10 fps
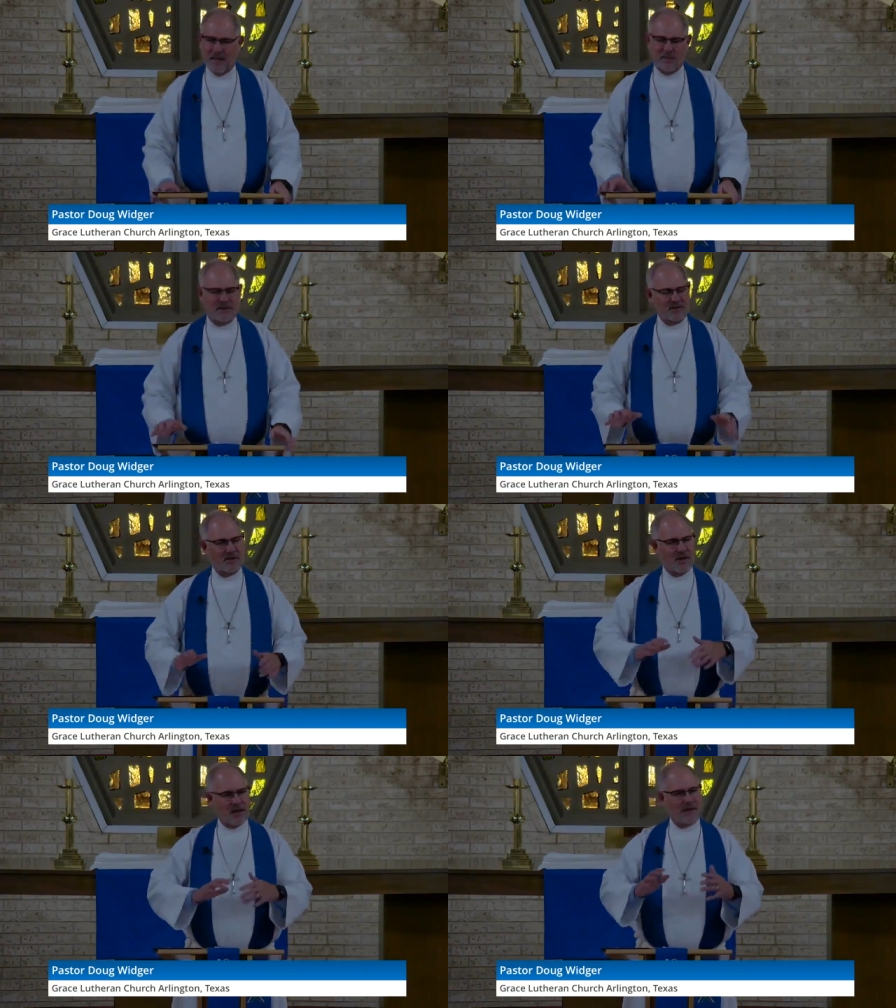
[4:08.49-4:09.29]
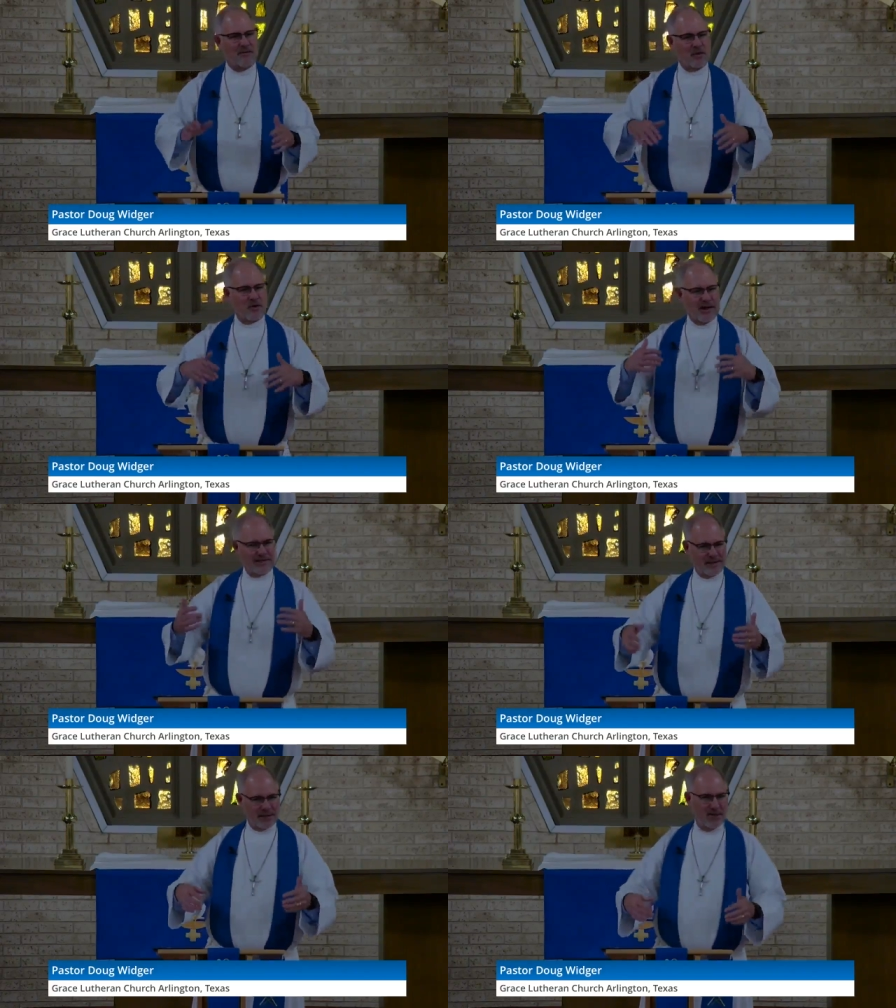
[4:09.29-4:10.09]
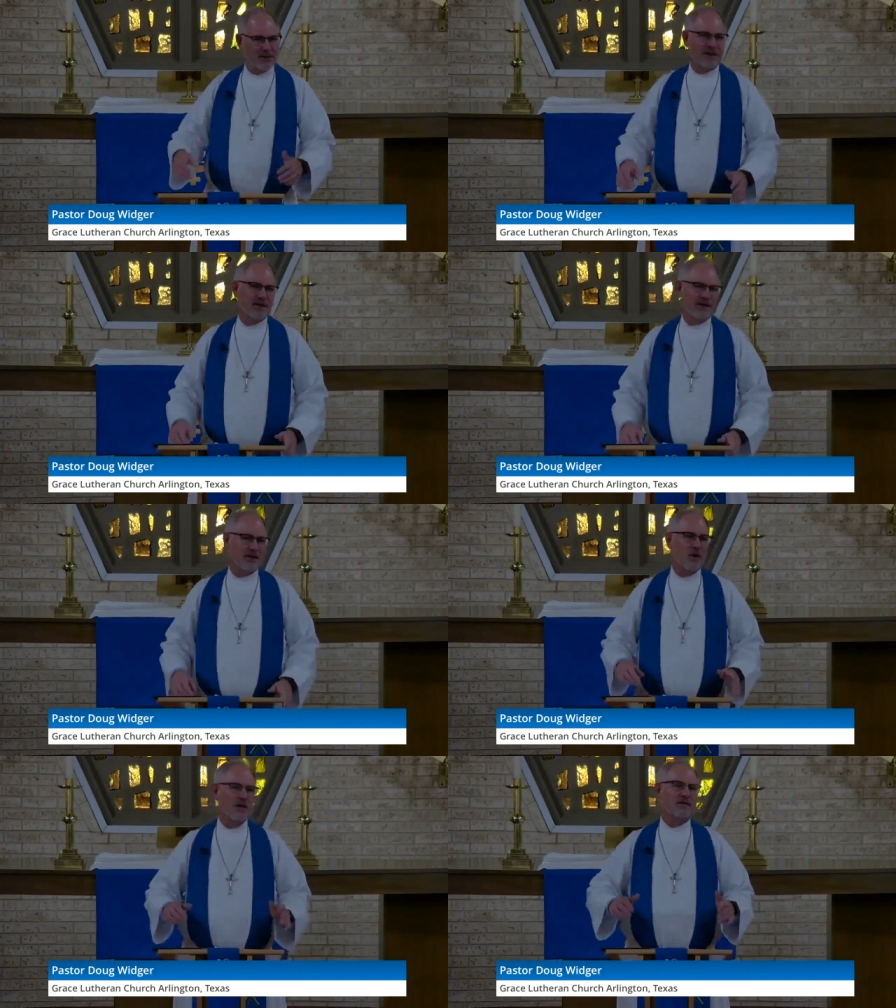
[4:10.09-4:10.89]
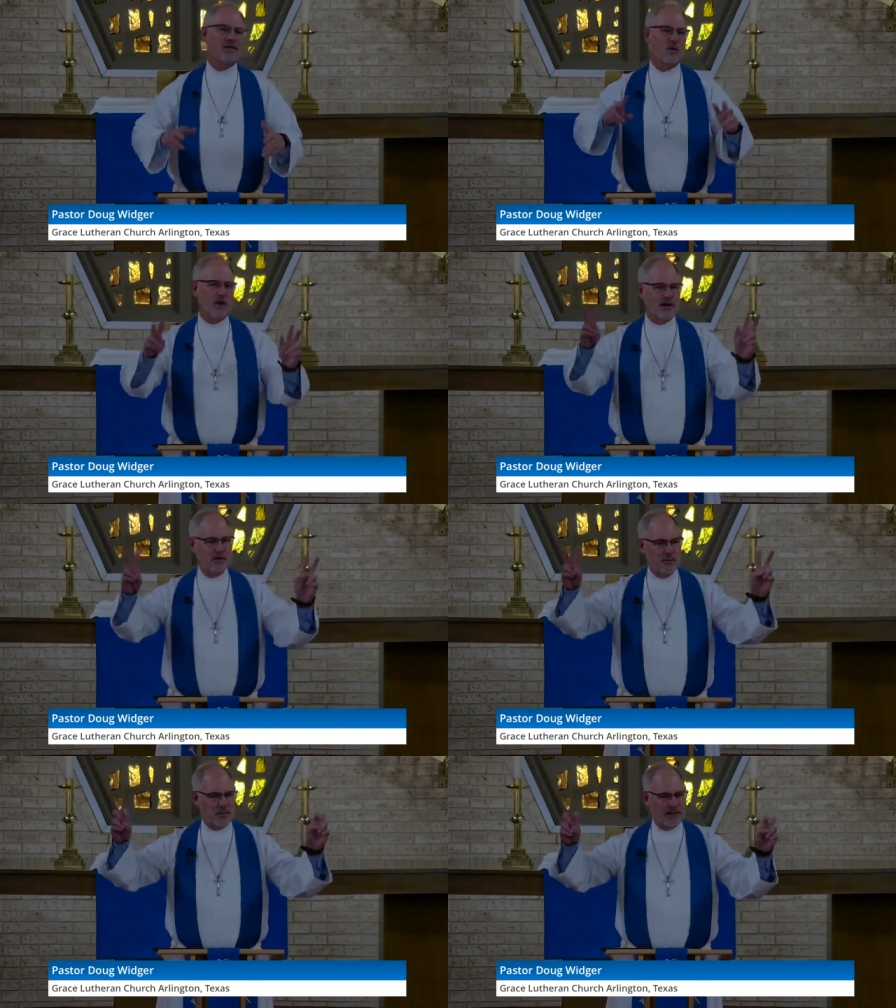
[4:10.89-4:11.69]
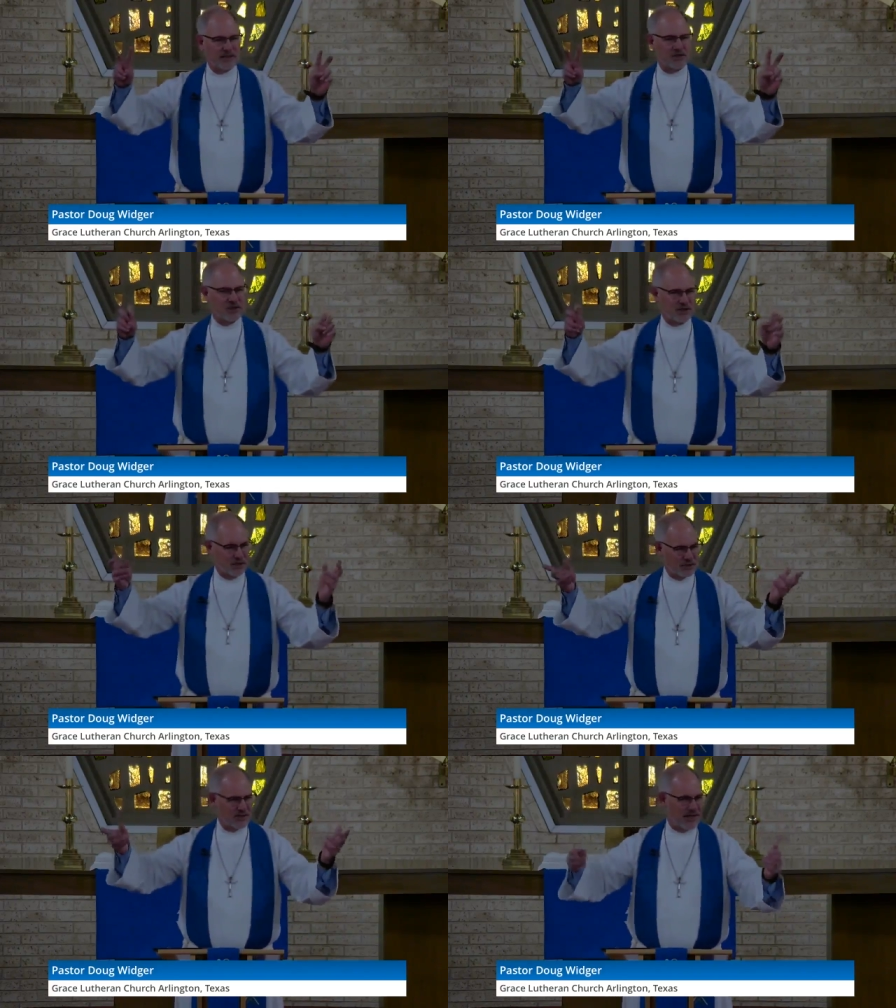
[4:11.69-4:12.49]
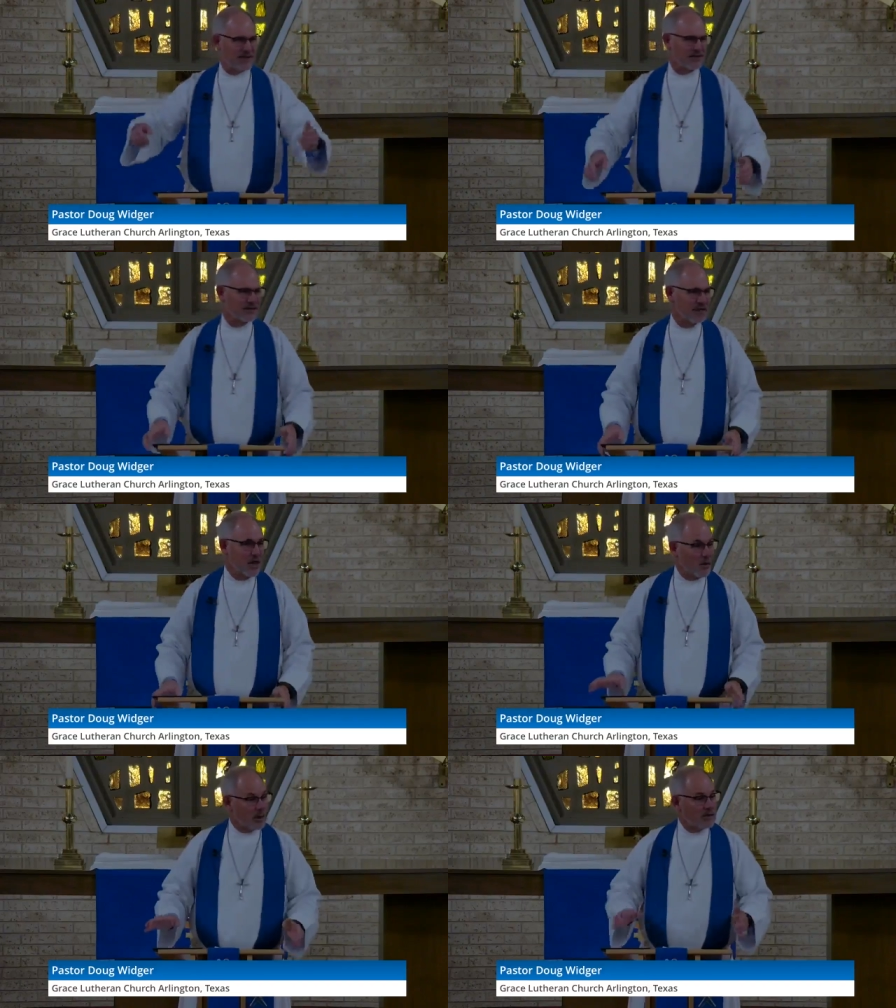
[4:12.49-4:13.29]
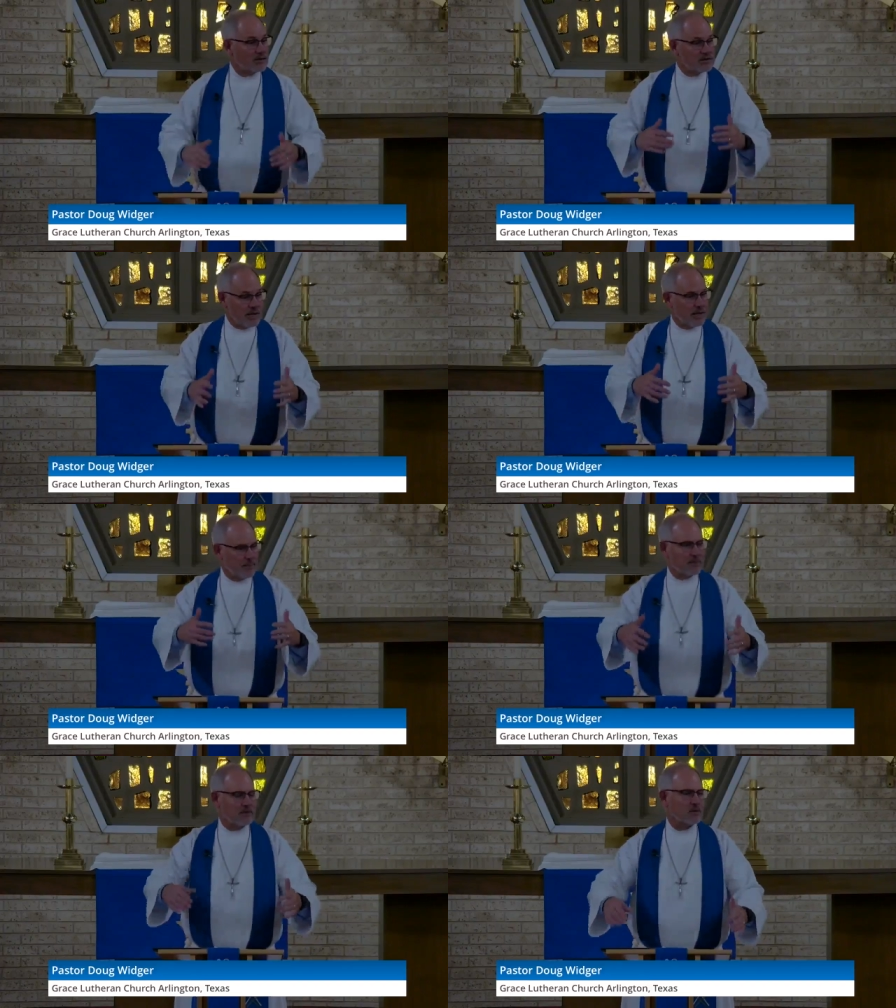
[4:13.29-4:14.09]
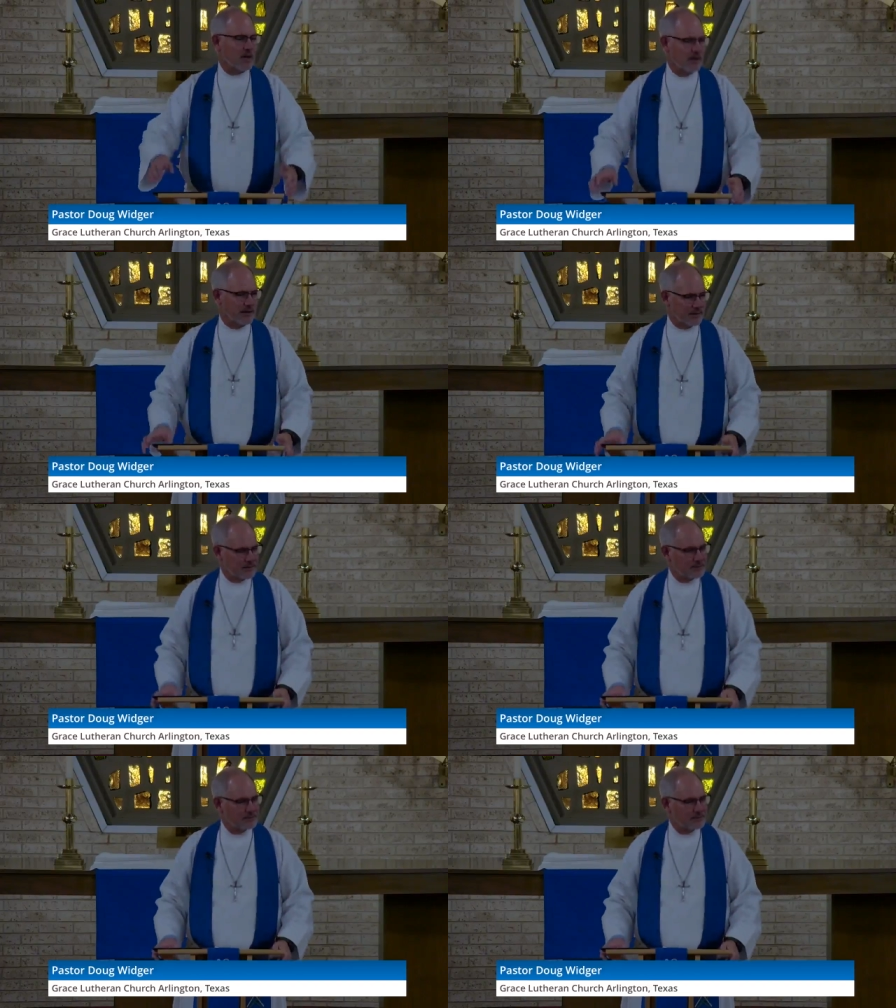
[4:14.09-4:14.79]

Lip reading: But there's a lot of criteria that go into where you pitch your tent, where you set up your dwelling.